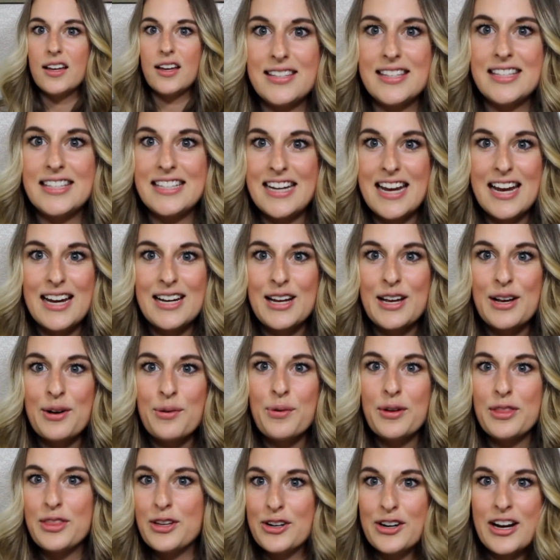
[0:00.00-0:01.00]

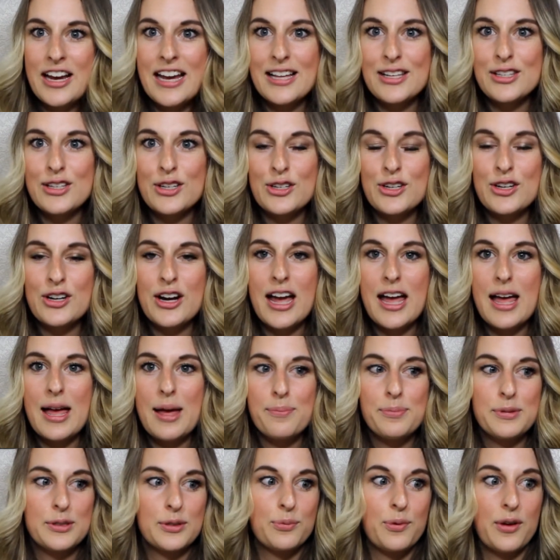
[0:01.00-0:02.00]
standing with your hands on your
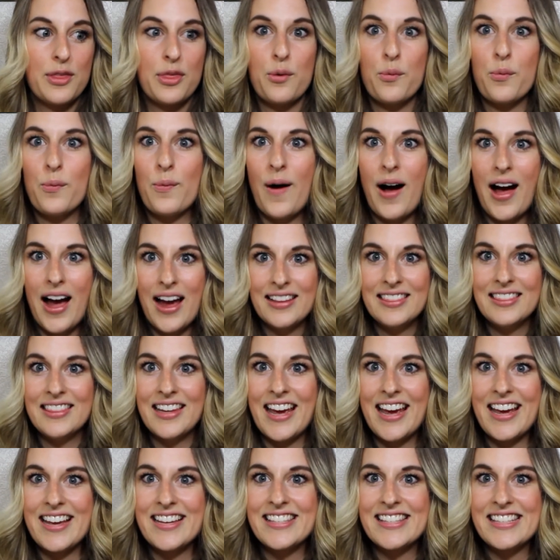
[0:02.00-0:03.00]
hips with a wide
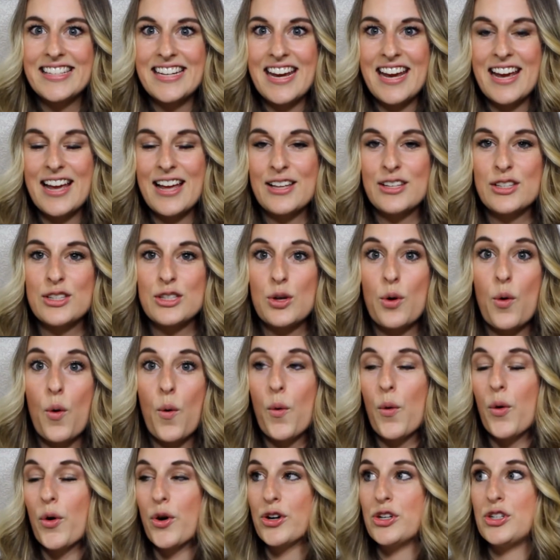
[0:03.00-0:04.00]
leg stance
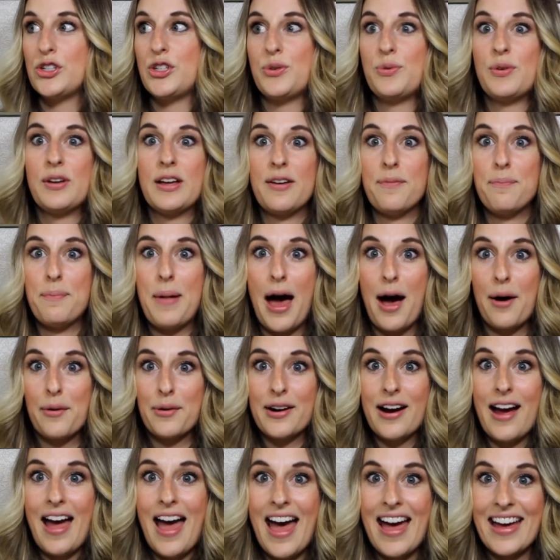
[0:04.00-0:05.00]
or doing a
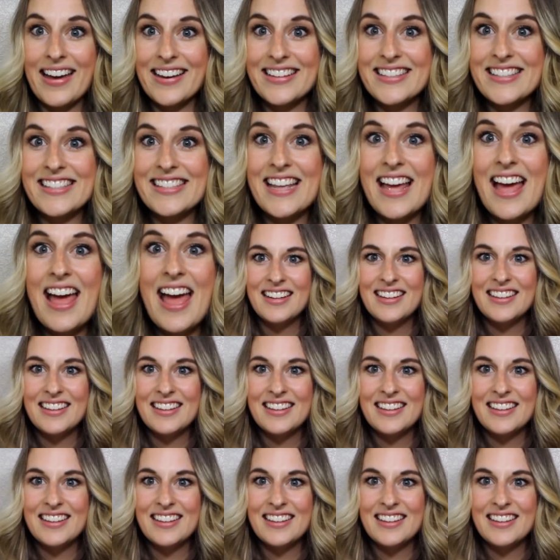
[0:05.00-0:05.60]
power X.